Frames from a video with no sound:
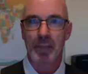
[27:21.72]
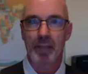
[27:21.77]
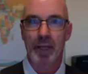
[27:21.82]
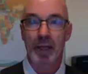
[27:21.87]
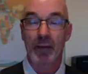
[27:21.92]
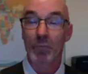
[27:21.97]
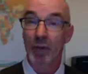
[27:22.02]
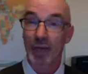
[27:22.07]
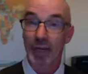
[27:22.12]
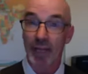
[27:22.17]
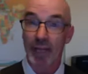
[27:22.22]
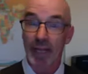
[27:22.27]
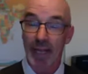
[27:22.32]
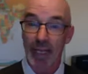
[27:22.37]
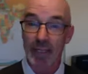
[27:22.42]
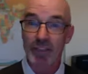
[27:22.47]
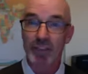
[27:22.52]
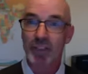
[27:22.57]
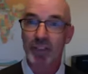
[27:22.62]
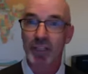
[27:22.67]
And when I
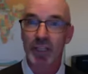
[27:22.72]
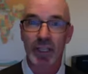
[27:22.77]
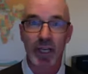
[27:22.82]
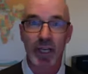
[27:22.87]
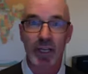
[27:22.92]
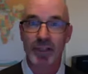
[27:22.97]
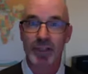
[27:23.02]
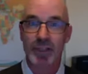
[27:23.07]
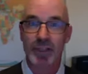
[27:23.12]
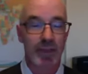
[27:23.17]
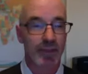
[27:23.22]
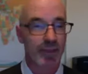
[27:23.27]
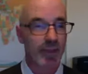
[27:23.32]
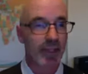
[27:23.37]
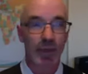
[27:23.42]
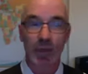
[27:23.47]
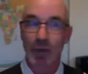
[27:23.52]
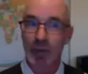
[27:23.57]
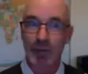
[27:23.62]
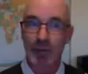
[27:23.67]
ask the clients that, they
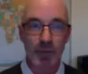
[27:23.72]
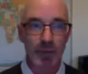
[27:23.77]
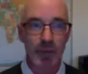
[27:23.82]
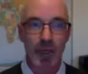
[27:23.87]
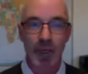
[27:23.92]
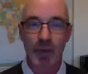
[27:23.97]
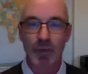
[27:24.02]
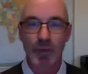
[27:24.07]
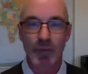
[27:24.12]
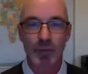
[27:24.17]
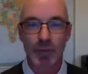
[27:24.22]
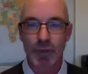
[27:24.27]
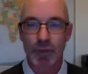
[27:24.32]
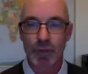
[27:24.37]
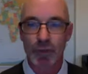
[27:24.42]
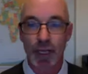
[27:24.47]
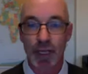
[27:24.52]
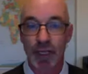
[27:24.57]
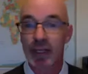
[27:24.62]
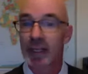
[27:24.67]
don't have a problem
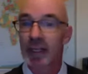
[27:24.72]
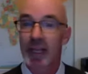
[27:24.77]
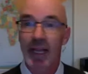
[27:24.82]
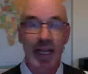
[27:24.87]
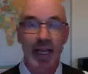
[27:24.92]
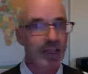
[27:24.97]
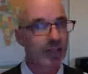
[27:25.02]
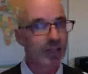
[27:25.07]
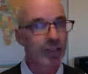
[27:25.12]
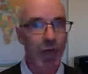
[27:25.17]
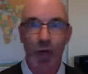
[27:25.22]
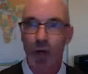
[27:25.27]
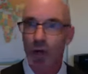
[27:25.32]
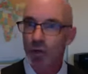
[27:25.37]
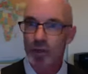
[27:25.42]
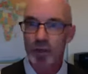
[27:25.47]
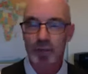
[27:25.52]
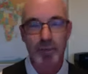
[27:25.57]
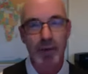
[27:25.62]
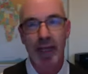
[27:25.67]
doing that, and it's
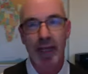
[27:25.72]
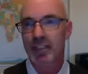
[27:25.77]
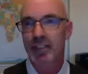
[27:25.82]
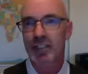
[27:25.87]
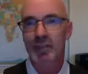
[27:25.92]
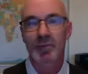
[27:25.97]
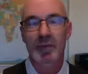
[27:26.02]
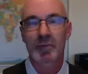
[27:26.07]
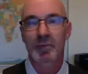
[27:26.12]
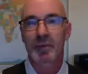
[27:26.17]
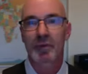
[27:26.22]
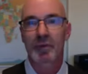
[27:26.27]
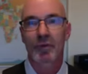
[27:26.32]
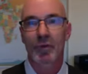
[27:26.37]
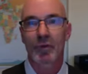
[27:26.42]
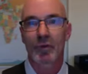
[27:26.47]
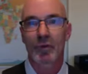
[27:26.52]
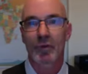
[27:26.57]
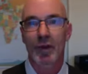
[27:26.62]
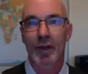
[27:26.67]
always back to me
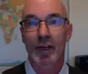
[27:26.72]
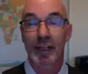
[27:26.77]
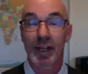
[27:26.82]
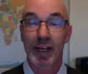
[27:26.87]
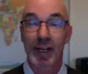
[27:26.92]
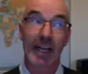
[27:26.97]
before Friday.